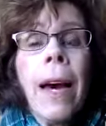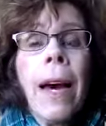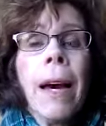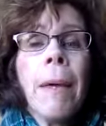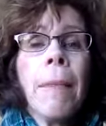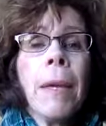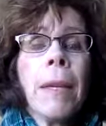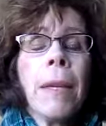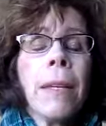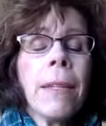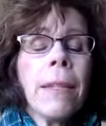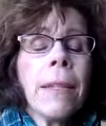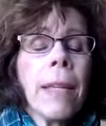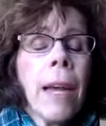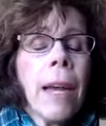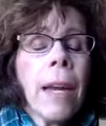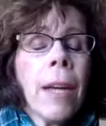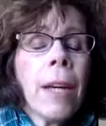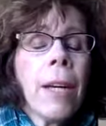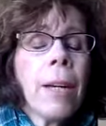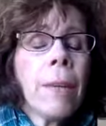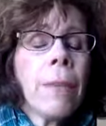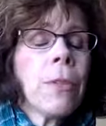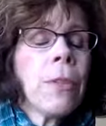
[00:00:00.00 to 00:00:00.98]
because that
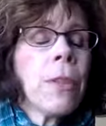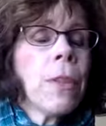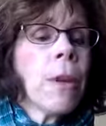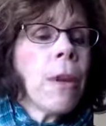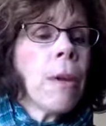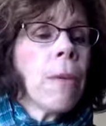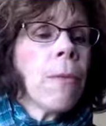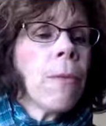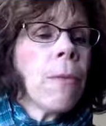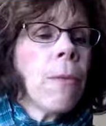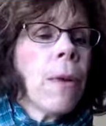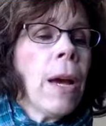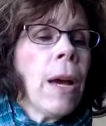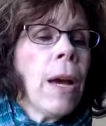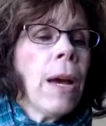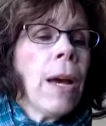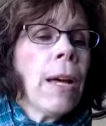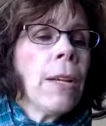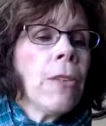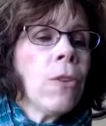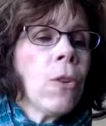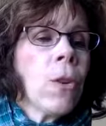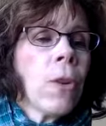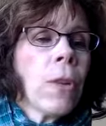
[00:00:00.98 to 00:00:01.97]
comes
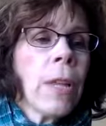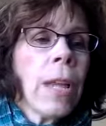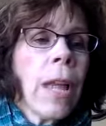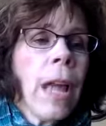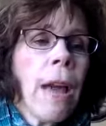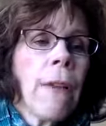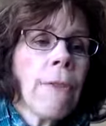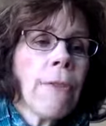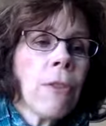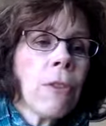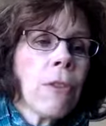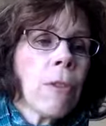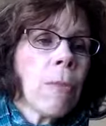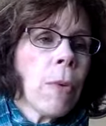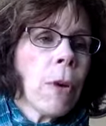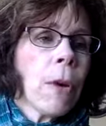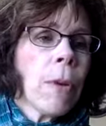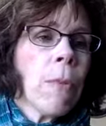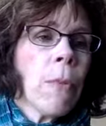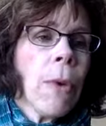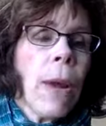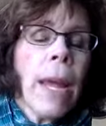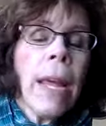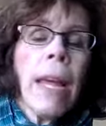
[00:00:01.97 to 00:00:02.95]
shortly after
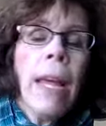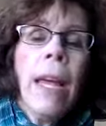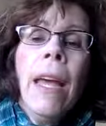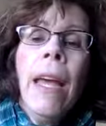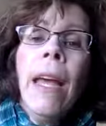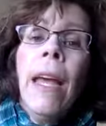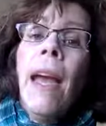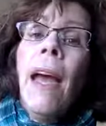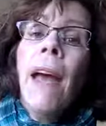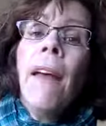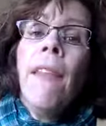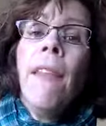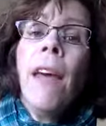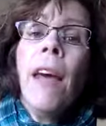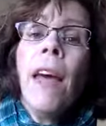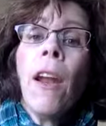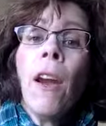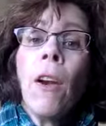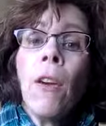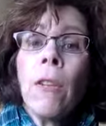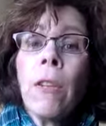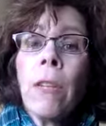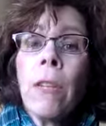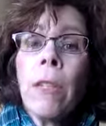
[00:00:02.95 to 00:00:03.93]
spring break. And then
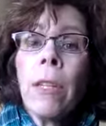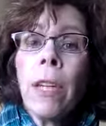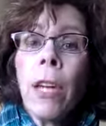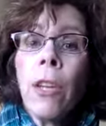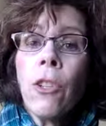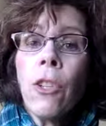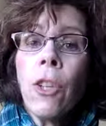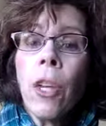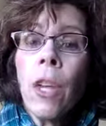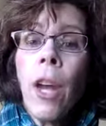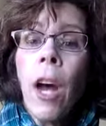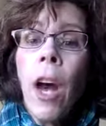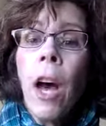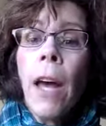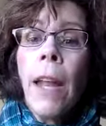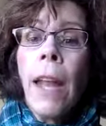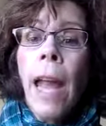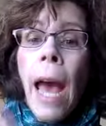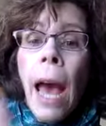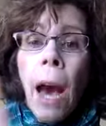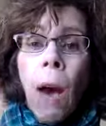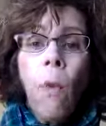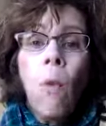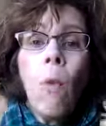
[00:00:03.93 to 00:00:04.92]
our discussion on
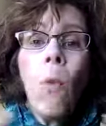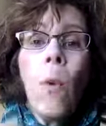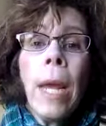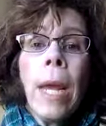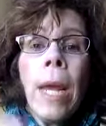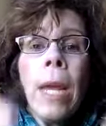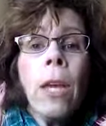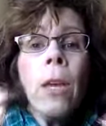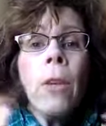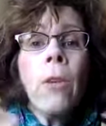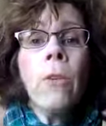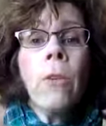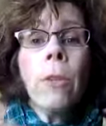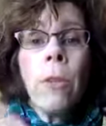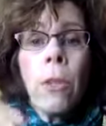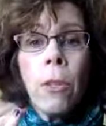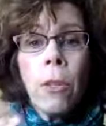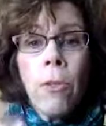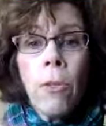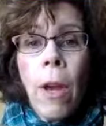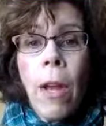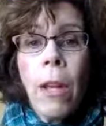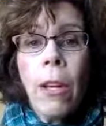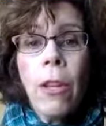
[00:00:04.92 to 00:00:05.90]
how we use the
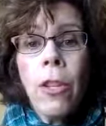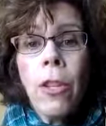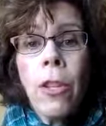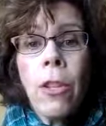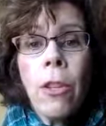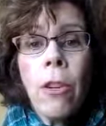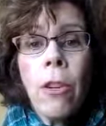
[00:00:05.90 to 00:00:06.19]
strategies